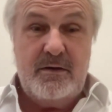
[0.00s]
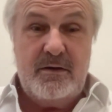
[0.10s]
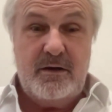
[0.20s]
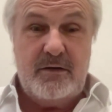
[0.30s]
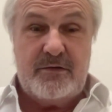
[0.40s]

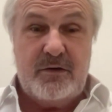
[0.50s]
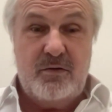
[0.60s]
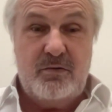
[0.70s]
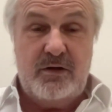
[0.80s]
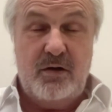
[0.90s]
And
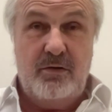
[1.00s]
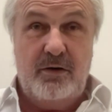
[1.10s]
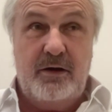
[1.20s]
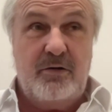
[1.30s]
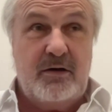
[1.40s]
so the only
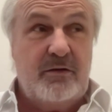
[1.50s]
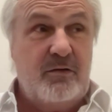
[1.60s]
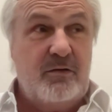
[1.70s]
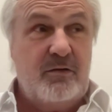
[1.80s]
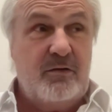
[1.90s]
thing you can
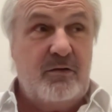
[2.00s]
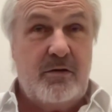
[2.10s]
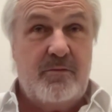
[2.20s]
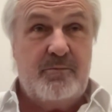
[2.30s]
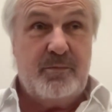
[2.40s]
do is,
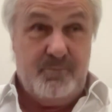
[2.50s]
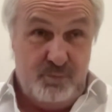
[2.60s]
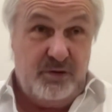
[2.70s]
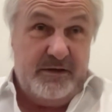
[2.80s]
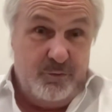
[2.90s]

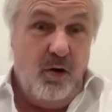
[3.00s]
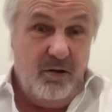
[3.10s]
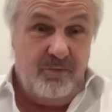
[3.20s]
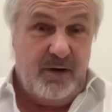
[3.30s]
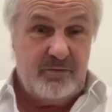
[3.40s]
put this
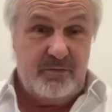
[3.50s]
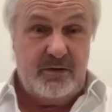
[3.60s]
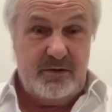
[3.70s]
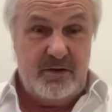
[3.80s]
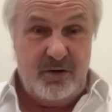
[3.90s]
wall around,
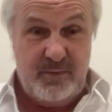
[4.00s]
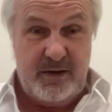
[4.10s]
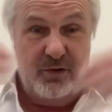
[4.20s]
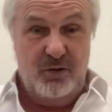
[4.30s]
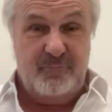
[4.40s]

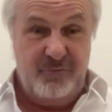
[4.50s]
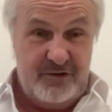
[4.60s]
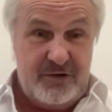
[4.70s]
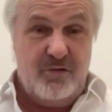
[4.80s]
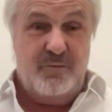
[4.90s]
maybe not
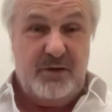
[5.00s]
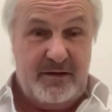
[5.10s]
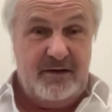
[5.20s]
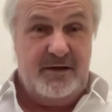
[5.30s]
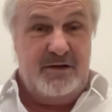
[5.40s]
physical, but
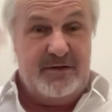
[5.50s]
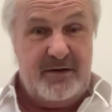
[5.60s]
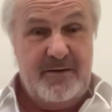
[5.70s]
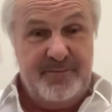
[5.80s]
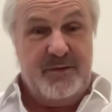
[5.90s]
at least
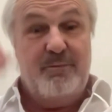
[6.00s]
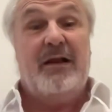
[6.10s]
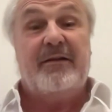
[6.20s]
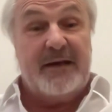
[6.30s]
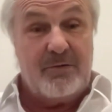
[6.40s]

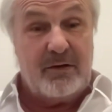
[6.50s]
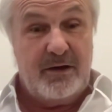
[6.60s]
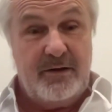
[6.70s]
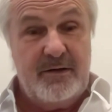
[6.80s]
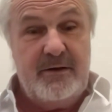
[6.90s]

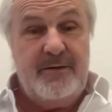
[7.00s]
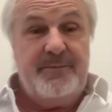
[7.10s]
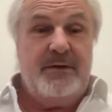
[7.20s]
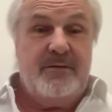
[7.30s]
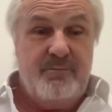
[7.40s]
militarily.
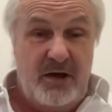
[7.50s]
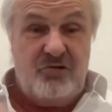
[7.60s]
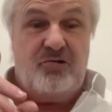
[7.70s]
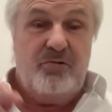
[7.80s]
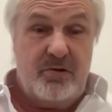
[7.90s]
Make
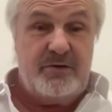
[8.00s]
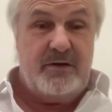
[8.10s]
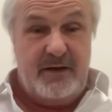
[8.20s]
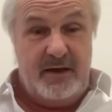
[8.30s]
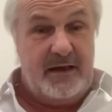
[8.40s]
sure
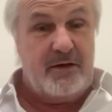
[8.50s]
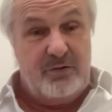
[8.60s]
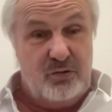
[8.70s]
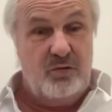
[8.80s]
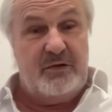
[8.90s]
that they
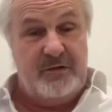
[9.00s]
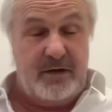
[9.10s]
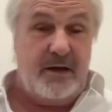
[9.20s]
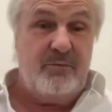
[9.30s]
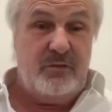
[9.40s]
cannot do the
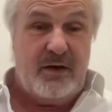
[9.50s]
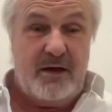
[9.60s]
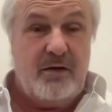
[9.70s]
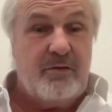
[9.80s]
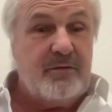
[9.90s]
same to
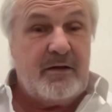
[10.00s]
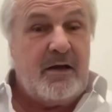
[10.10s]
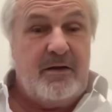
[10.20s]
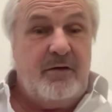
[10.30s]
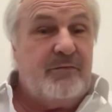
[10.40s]
any
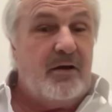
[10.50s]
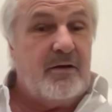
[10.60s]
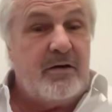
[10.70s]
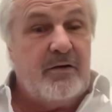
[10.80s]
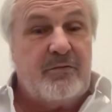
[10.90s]
of the other
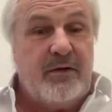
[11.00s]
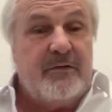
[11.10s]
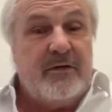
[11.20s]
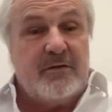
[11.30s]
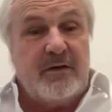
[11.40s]
countries
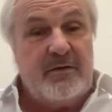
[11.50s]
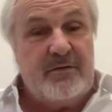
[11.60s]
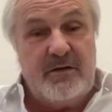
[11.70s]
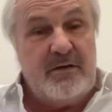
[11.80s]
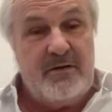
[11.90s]
that are
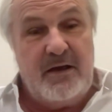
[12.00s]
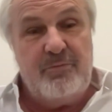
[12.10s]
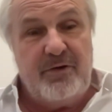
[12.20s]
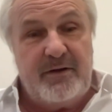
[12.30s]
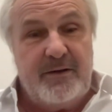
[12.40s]

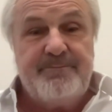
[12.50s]
neighboring them.